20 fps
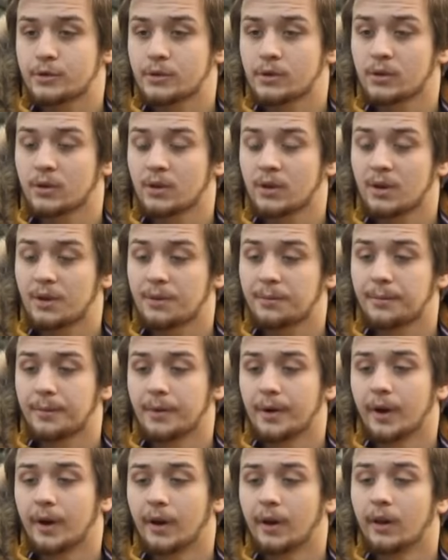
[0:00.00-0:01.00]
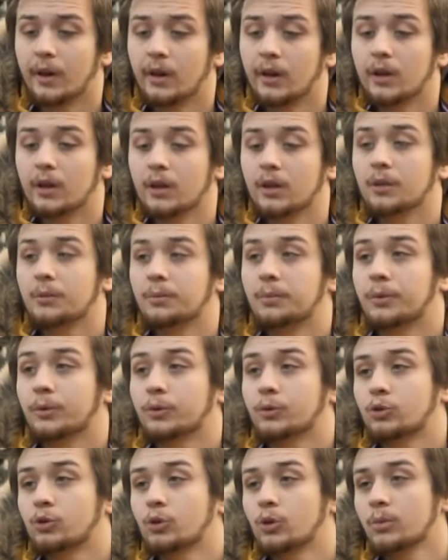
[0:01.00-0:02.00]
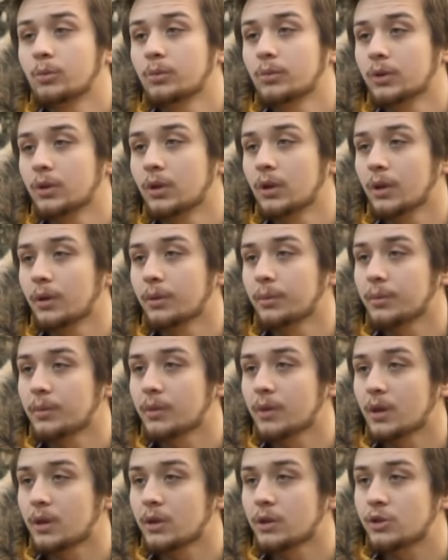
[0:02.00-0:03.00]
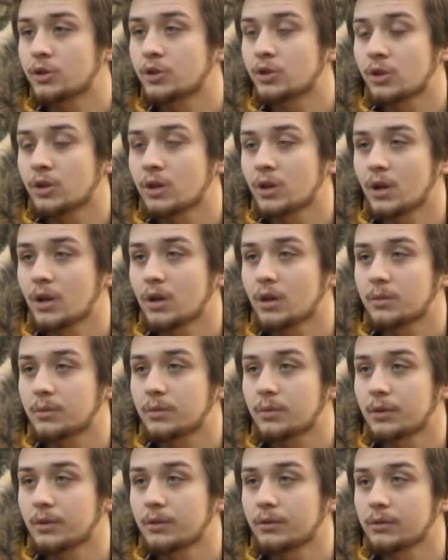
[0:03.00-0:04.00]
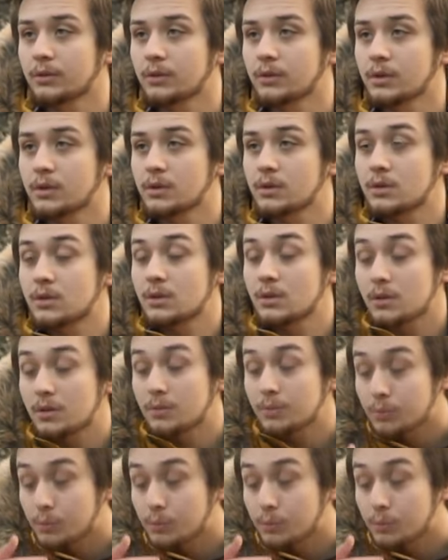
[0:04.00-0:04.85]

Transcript: Hey, I noticed we haven't seen you at our meetings. We could really use someone like you.